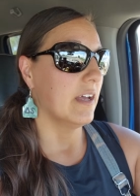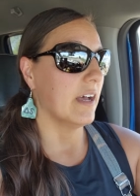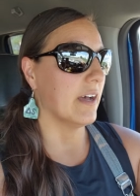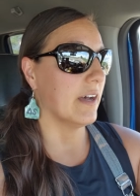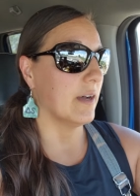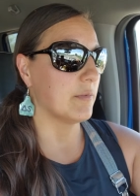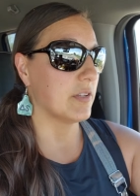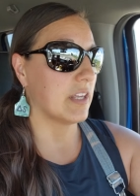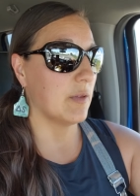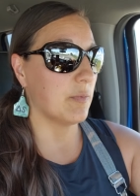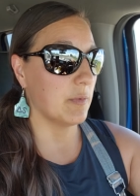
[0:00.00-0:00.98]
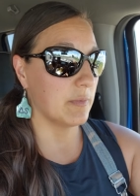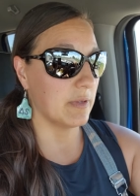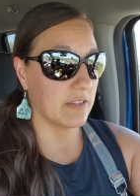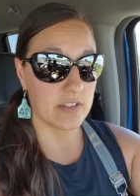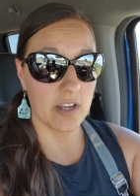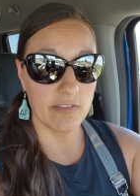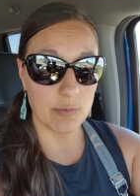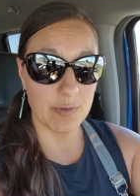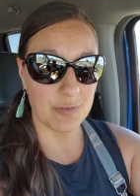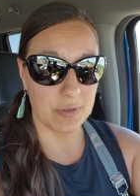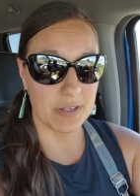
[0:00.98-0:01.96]
um, to keep them as
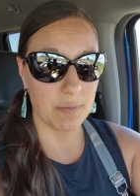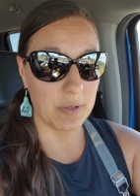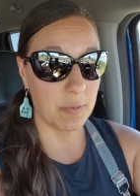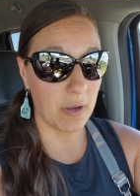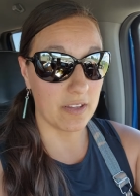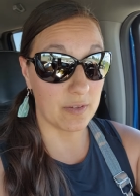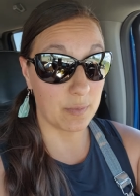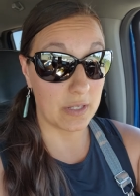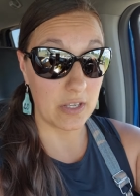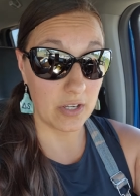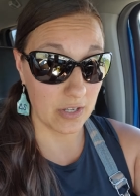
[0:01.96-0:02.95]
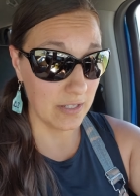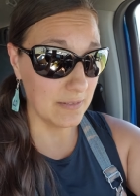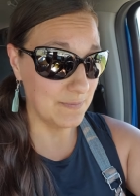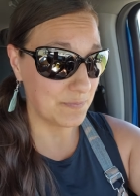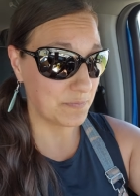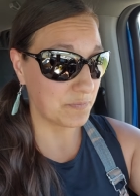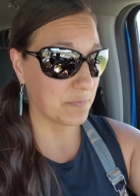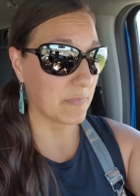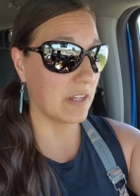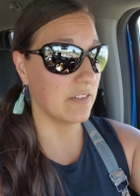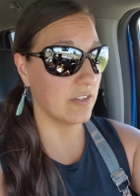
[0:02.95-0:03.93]
comfortable as we, we, possibly could
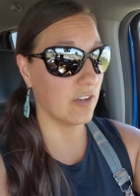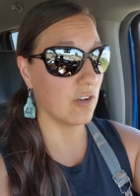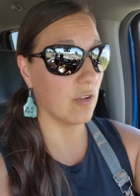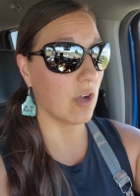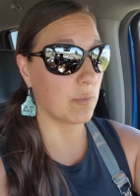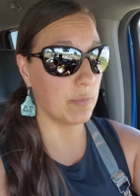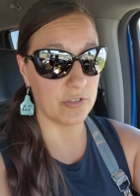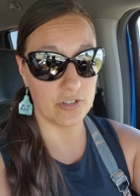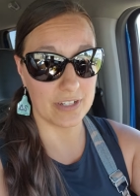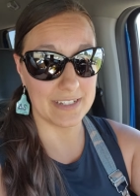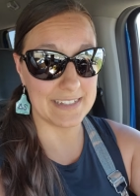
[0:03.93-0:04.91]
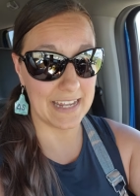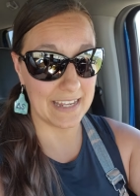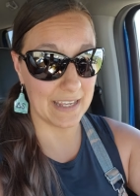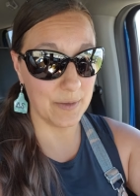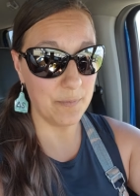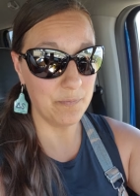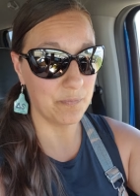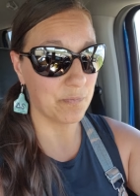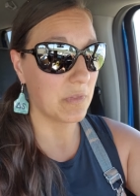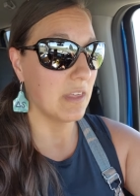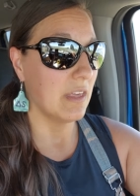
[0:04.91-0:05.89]
until our butcher could take him,
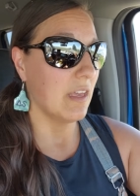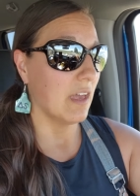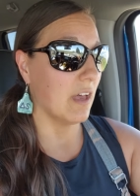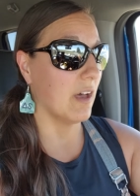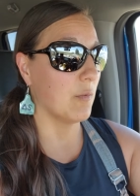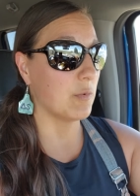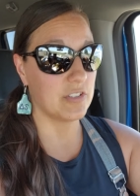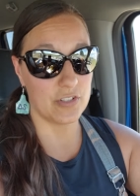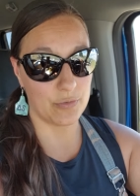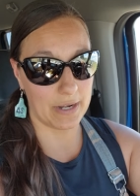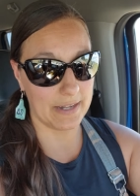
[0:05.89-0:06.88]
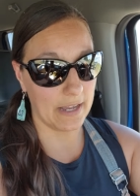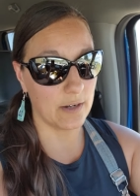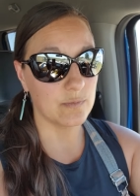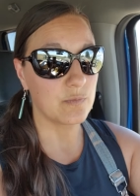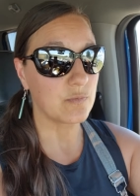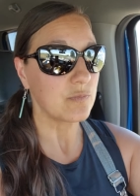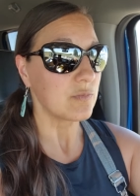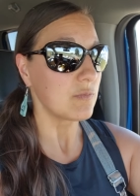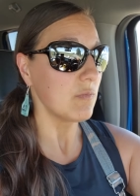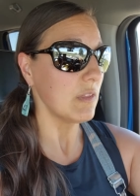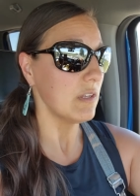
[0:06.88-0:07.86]
um, which is right now.
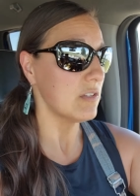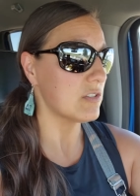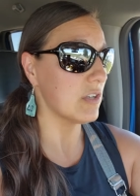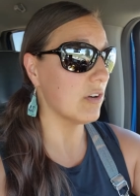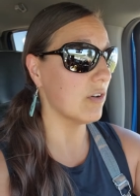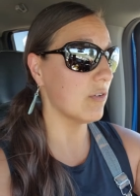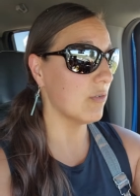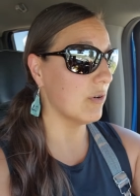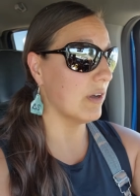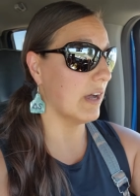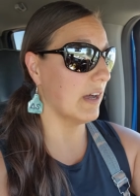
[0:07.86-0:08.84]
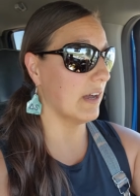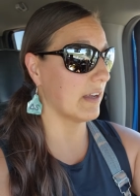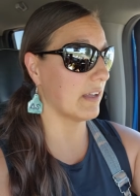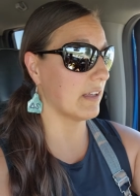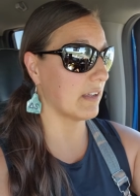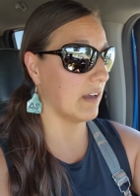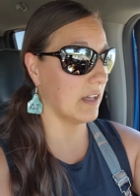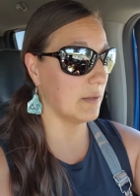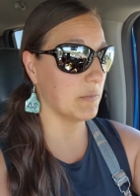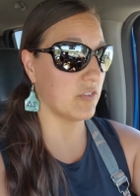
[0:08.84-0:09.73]
So uh, got him